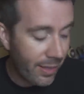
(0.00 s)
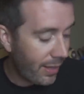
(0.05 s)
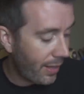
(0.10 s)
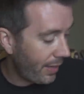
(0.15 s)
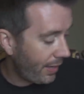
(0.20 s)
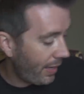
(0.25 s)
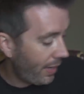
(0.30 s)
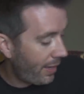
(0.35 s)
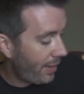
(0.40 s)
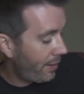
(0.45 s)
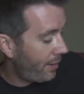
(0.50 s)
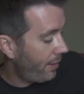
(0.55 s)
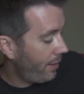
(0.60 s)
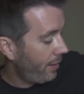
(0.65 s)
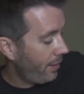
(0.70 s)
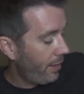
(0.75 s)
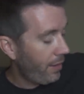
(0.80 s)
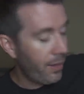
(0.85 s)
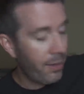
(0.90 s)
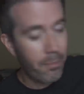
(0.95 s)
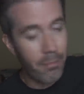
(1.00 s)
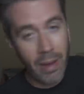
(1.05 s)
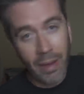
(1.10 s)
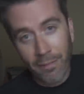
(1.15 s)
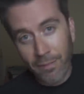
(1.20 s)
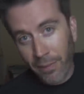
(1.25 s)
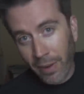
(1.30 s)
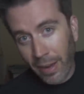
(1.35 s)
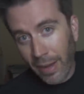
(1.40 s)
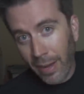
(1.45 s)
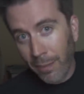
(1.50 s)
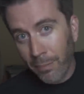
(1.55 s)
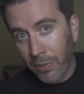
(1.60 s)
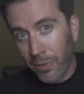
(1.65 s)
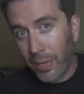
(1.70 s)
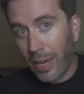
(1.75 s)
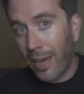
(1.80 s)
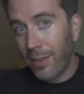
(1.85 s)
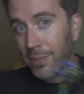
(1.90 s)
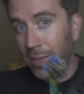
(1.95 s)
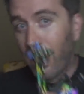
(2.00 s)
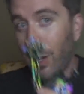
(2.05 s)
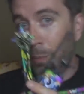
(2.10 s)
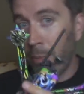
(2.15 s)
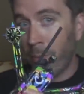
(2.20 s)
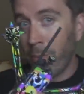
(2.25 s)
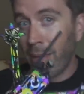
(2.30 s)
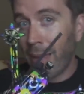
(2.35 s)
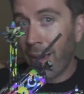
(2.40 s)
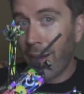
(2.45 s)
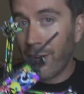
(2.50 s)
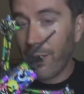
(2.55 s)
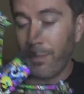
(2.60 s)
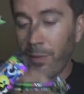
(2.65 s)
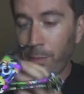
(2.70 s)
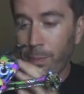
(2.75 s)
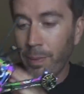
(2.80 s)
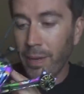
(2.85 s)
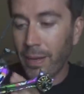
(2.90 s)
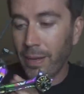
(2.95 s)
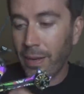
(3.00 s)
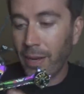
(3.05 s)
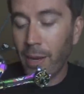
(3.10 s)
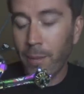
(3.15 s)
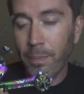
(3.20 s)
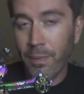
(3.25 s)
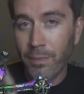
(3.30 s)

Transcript: Again, my frame. You guys are helping me out if you pick it up.